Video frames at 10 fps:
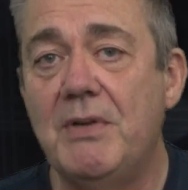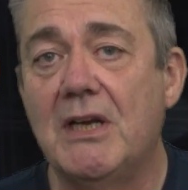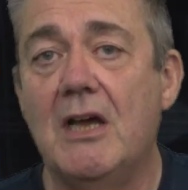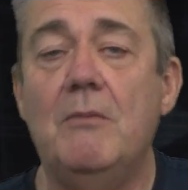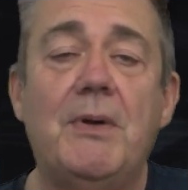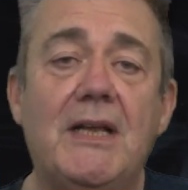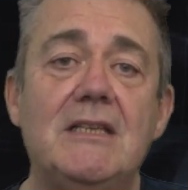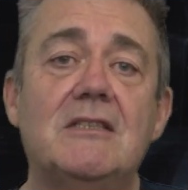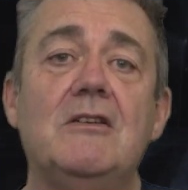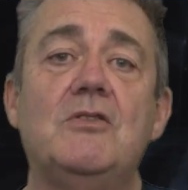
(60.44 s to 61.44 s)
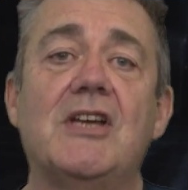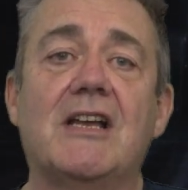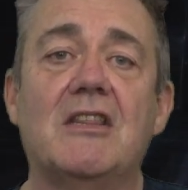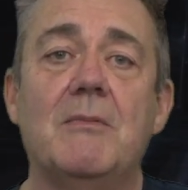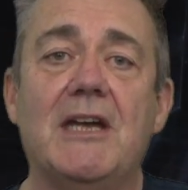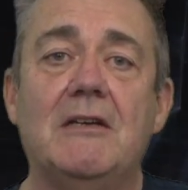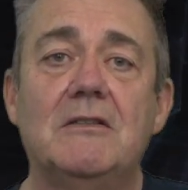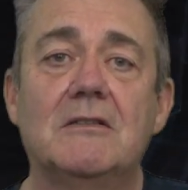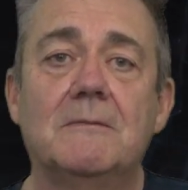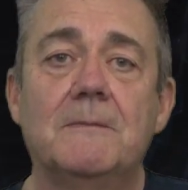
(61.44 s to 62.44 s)
below. Please do check them
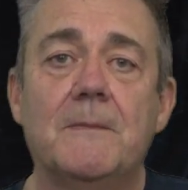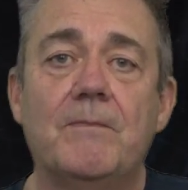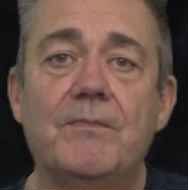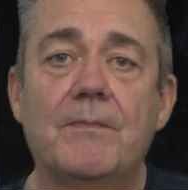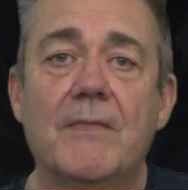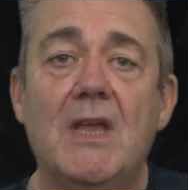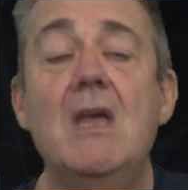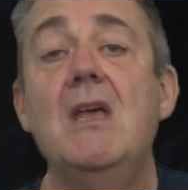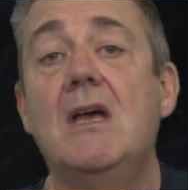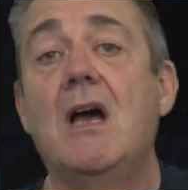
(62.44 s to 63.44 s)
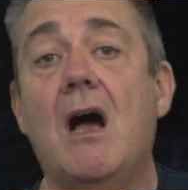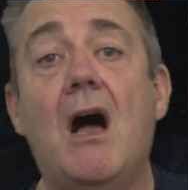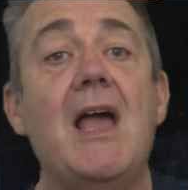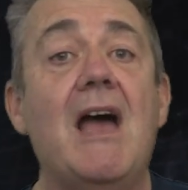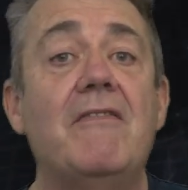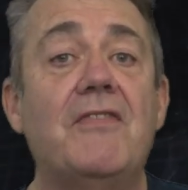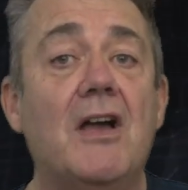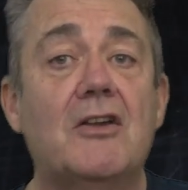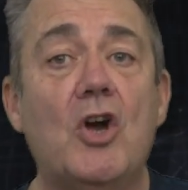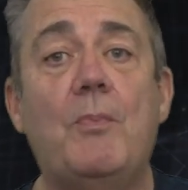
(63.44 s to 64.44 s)
out. I have
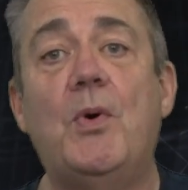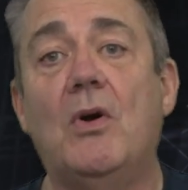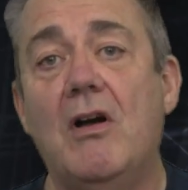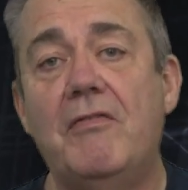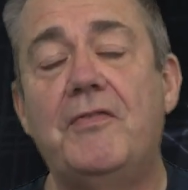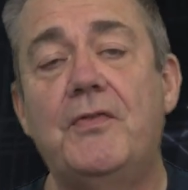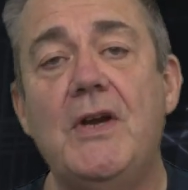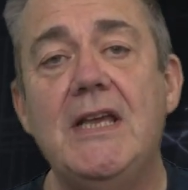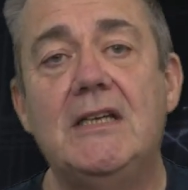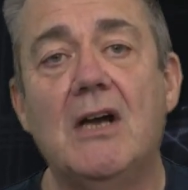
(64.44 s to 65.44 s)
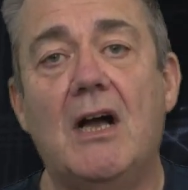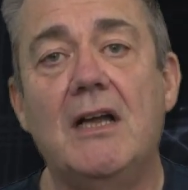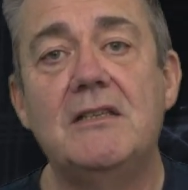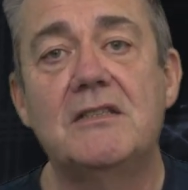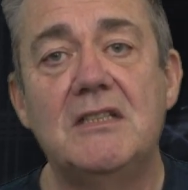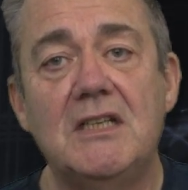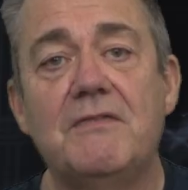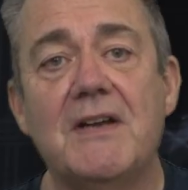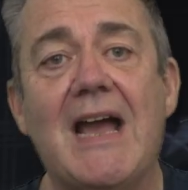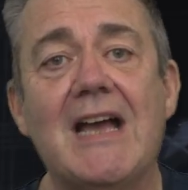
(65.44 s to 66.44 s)
a couple of free guides to
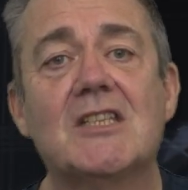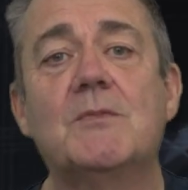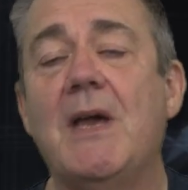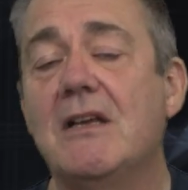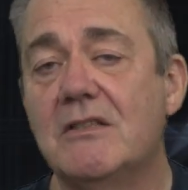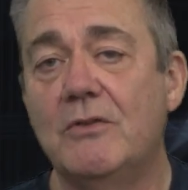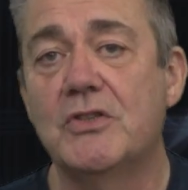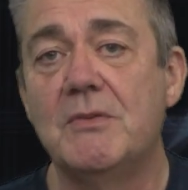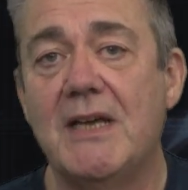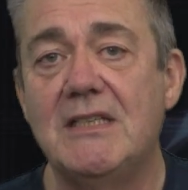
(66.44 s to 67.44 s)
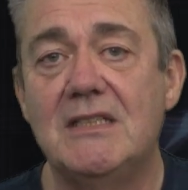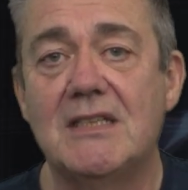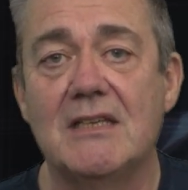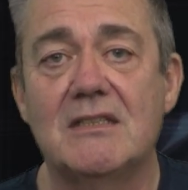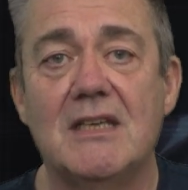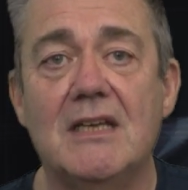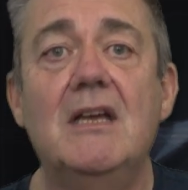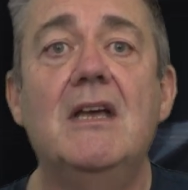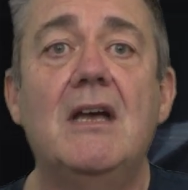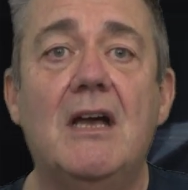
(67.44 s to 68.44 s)
different aspects of automated testing.
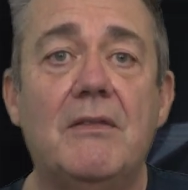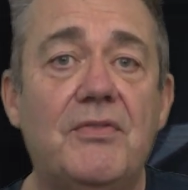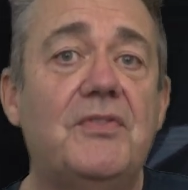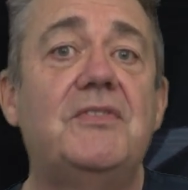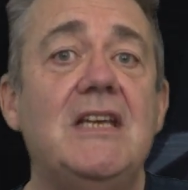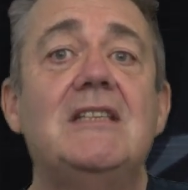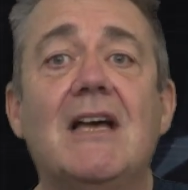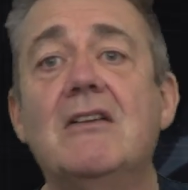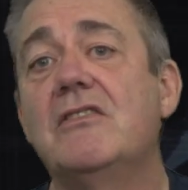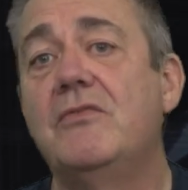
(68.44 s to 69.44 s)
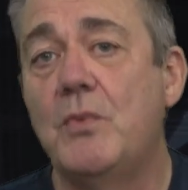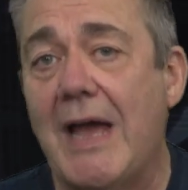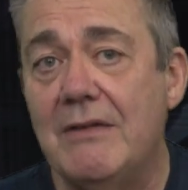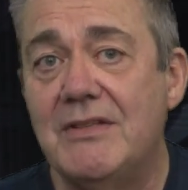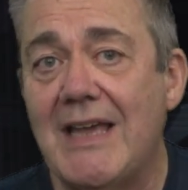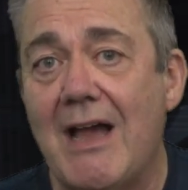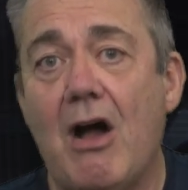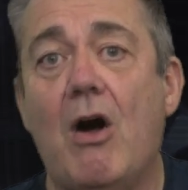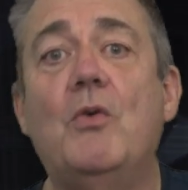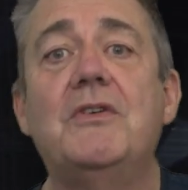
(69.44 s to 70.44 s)
Details of how to get
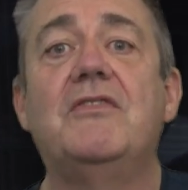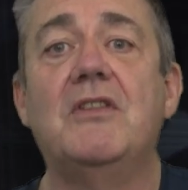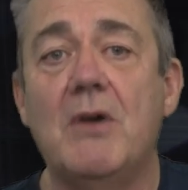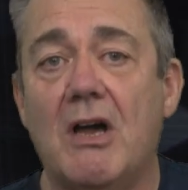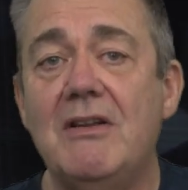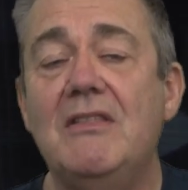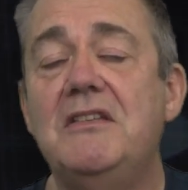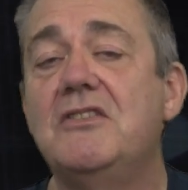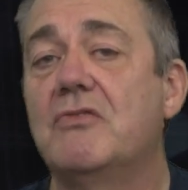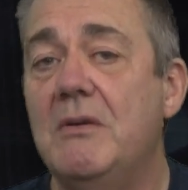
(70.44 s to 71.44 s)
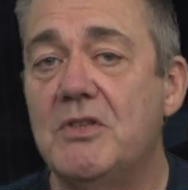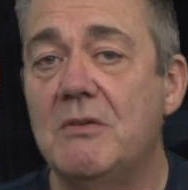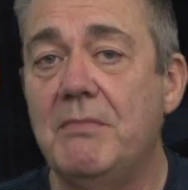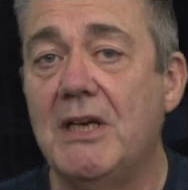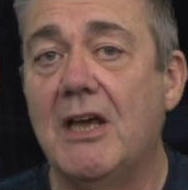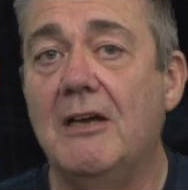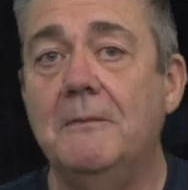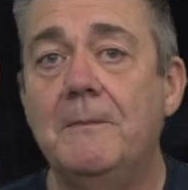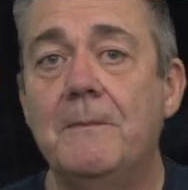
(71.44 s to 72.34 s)
hold of them are in the description below.